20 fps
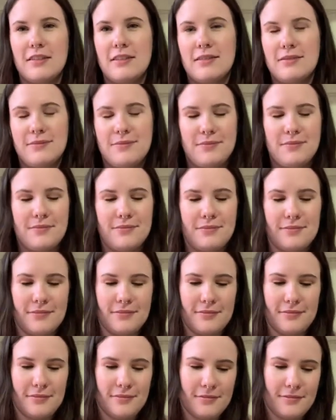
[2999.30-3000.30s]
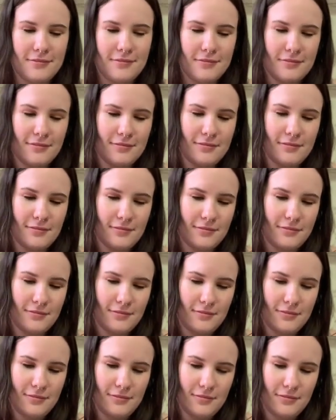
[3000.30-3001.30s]

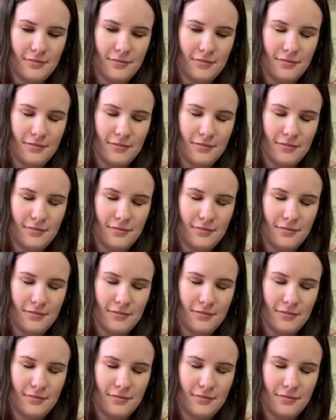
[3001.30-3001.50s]
Nothing is said.